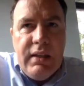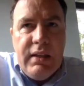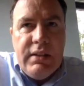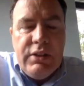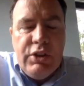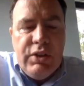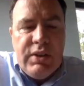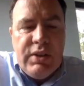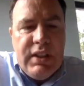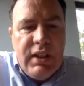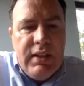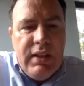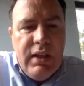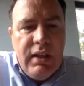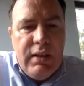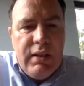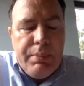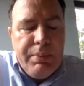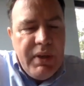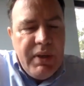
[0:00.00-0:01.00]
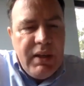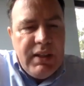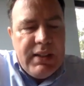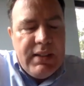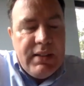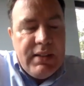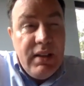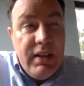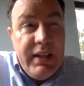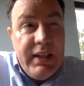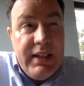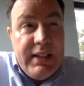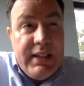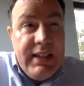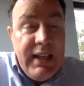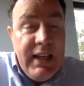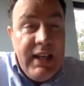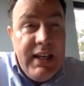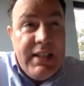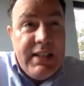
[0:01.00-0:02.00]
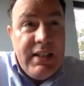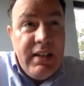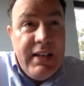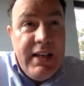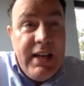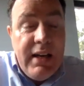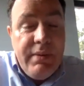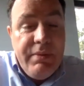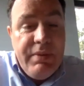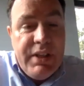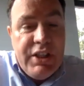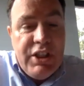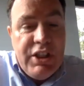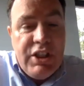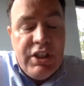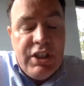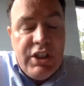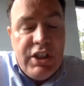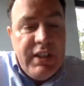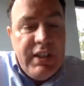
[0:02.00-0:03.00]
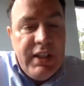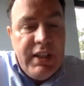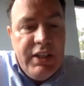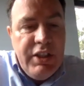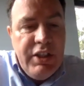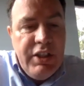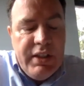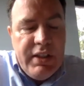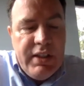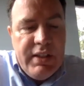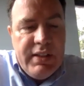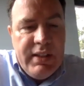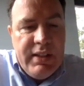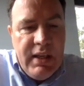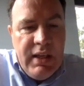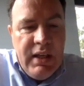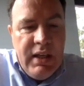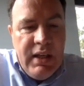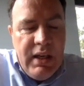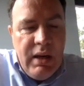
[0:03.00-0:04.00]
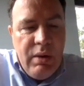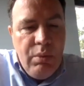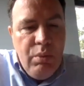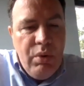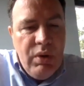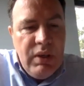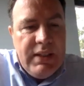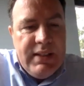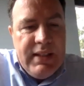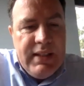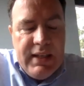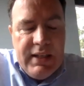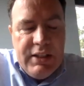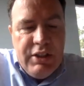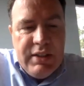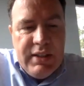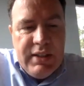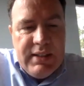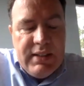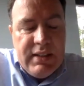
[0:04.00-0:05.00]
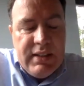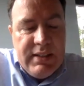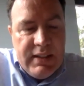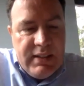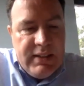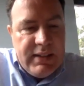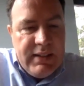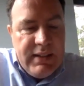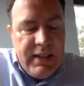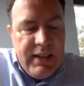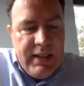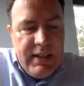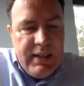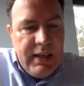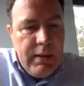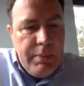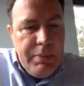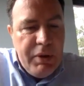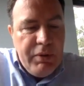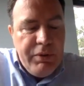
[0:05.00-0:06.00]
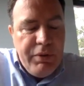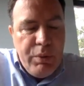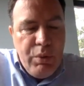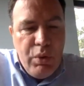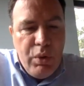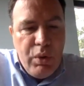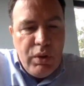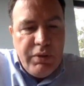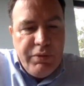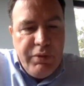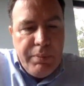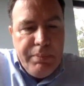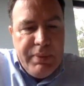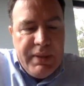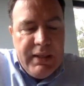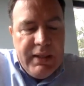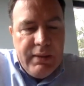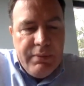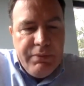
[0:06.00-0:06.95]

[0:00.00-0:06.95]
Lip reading: just on the product side, it takes an average 13 years, a 1 in 10 chance to succeed, and about $250 million